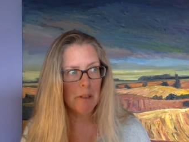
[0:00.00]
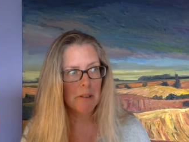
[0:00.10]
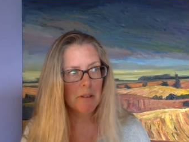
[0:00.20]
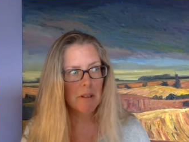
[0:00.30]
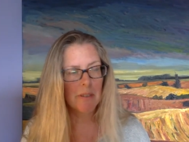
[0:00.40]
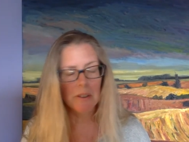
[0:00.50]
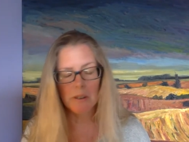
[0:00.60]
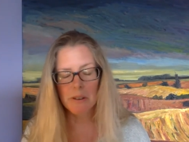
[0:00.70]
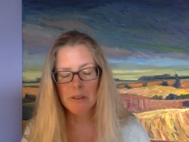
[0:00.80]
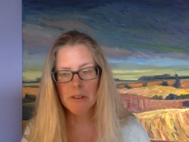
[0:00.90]
in 2 different
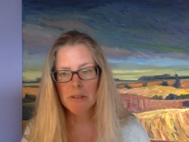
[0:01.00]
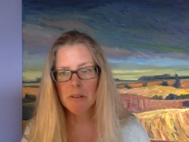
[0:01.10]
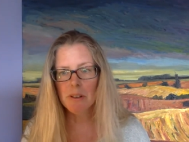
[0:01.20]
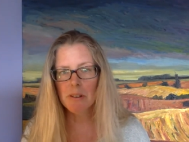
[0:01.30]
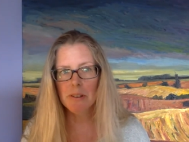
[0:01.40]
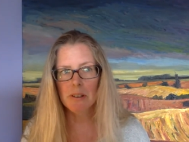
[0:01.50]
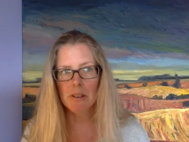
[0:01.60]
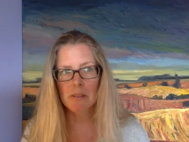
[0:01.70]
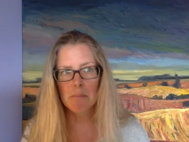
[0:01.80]
courses without the